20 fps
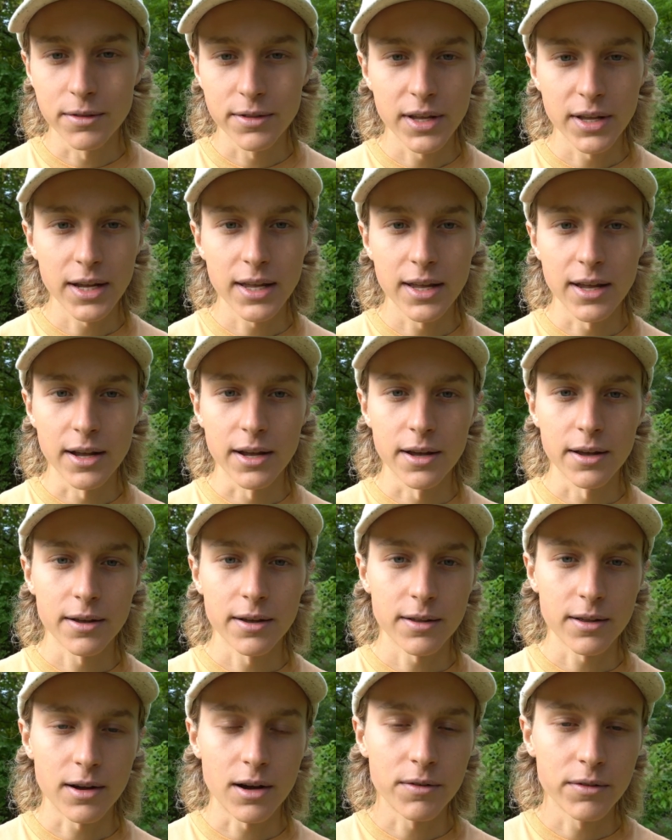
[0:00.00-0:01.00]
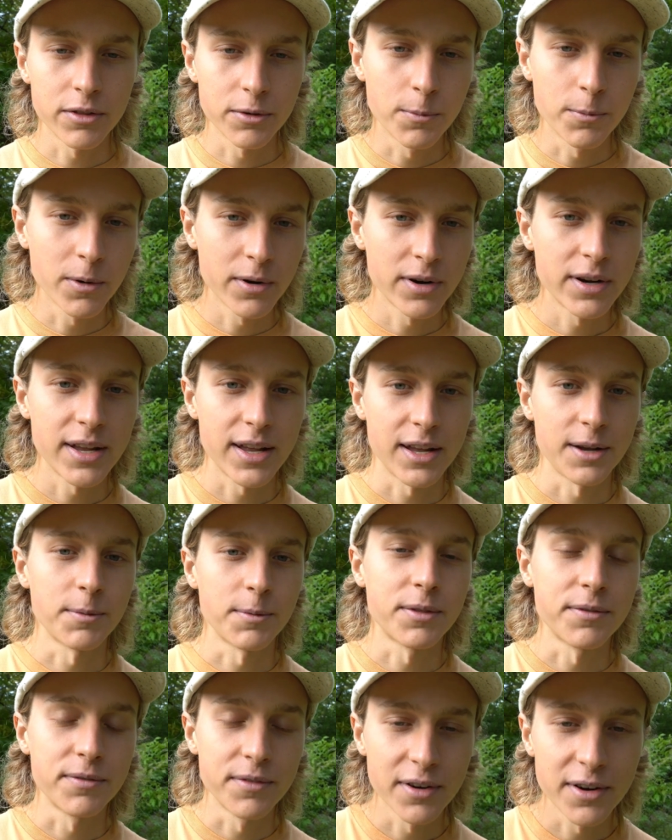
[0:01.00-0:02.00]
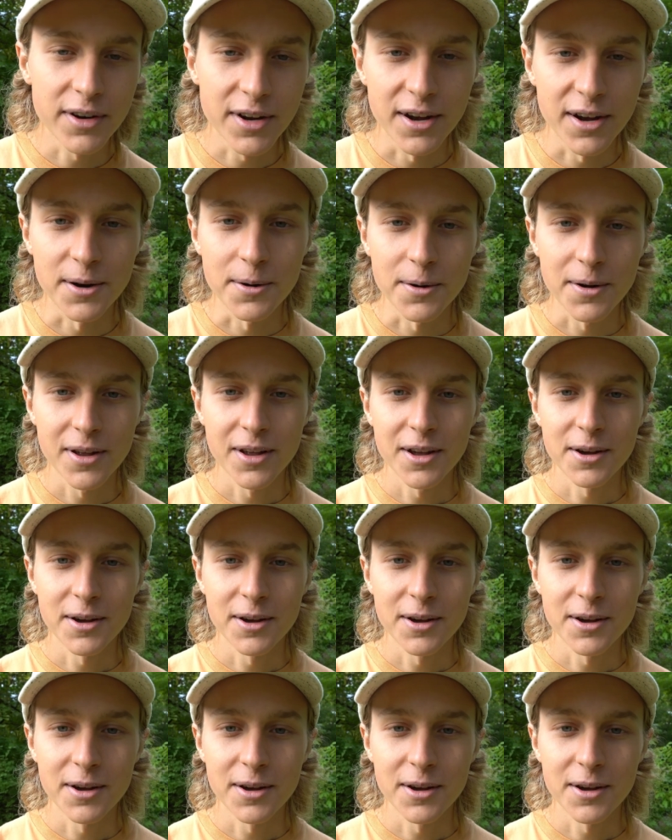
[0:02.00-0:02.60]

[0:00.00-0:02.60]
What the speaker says: thinking, all the worrying with Virgo.